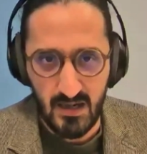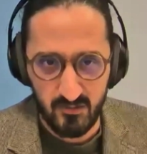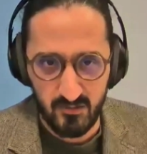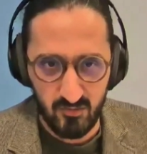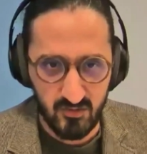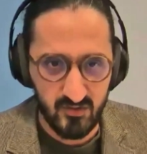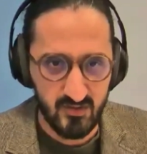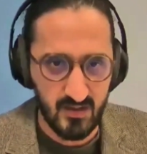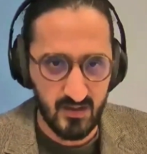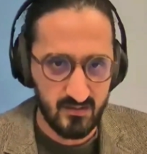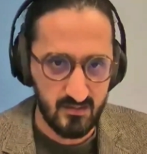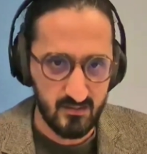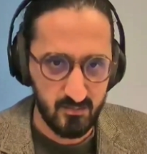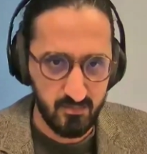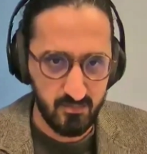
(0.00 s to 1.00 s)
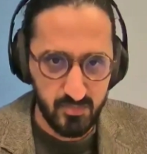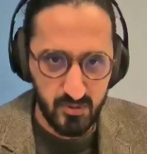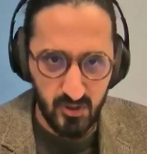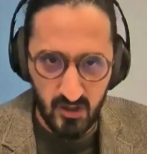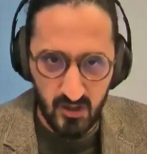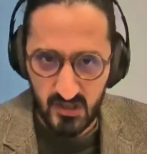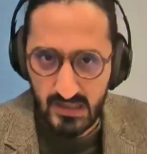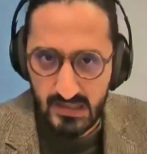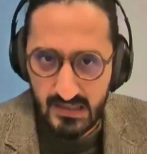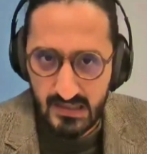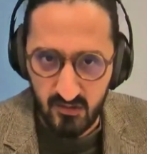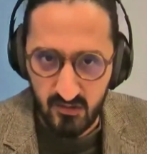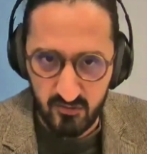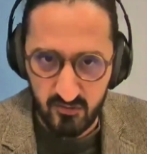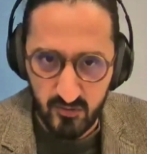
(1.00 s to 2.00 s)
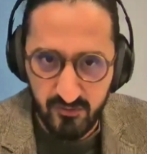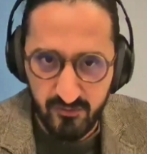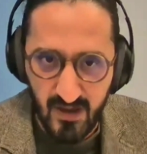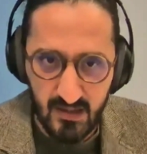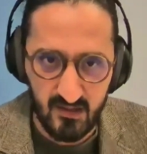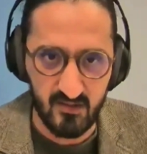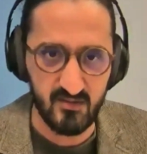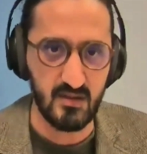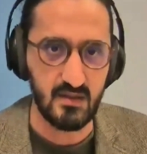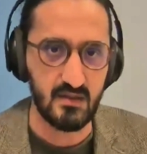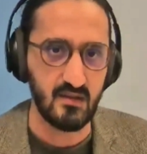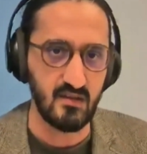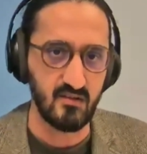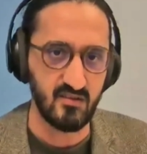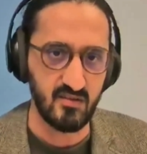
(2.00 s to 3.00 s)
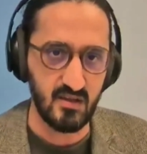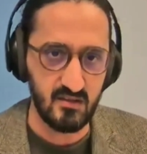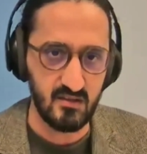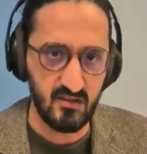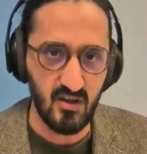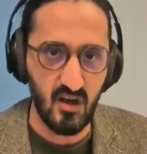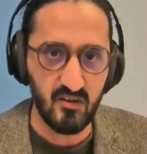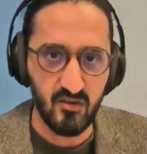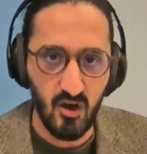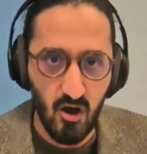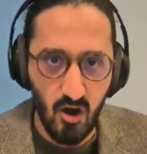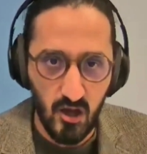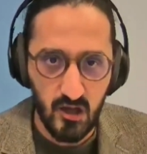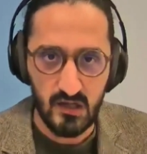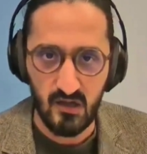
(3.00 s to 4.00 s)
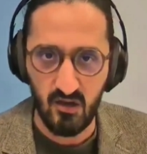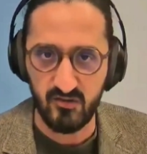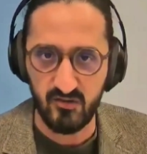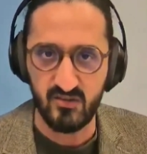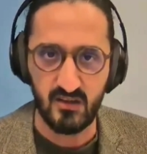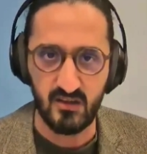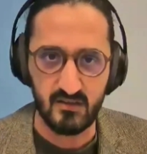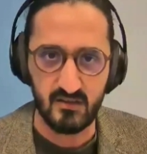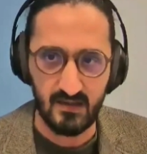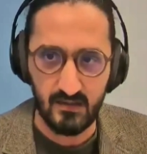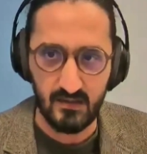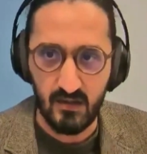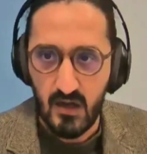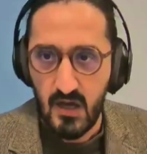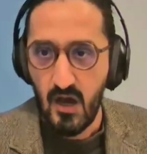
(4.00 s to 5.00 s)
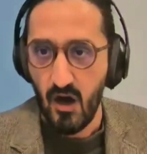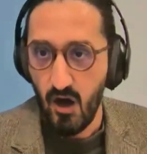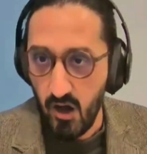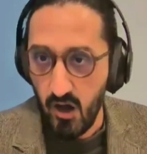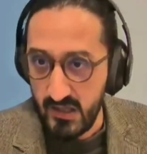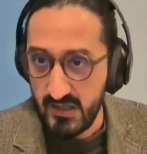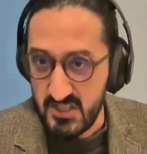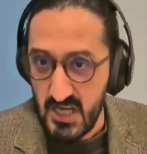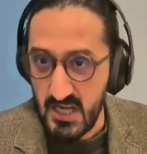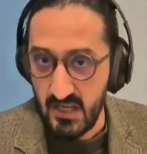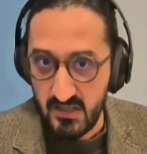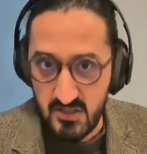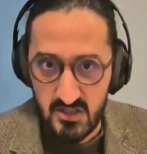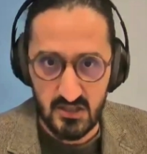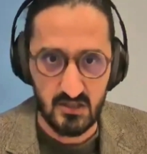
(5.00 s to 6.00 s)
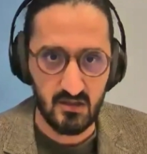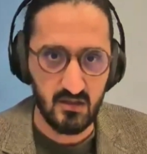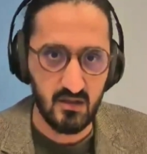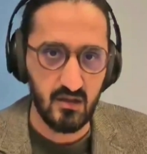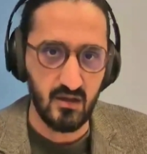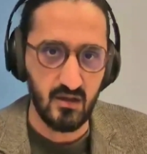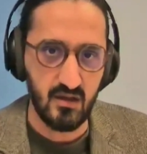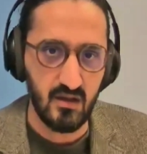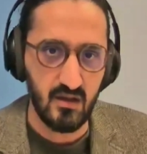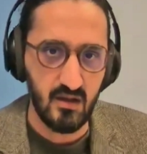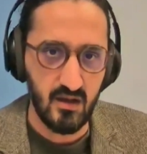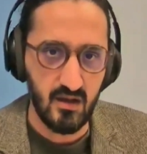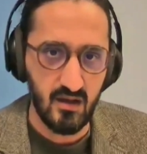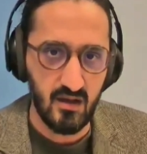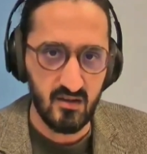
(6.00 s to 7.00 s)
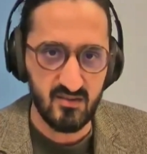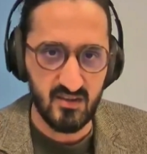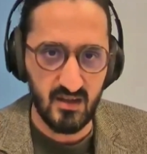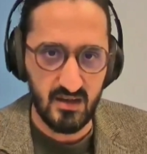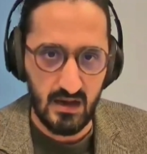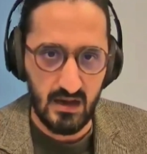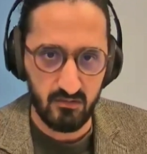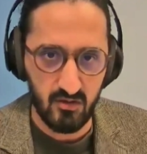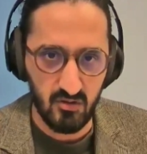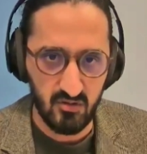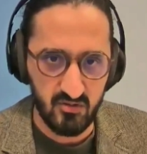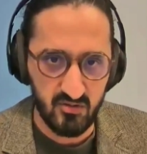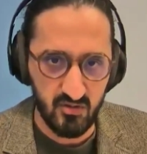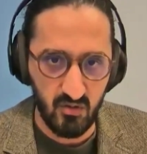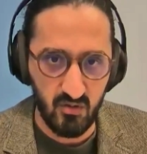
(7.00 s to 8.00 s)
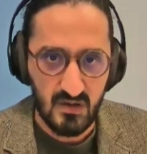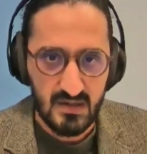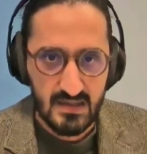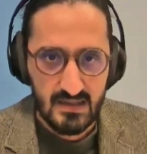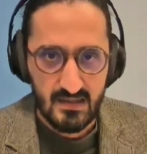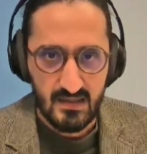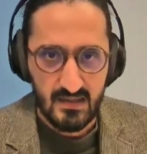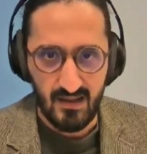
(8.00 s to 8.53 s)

paradox that project leaders would face in this highly uncertain, highly changing scenario. So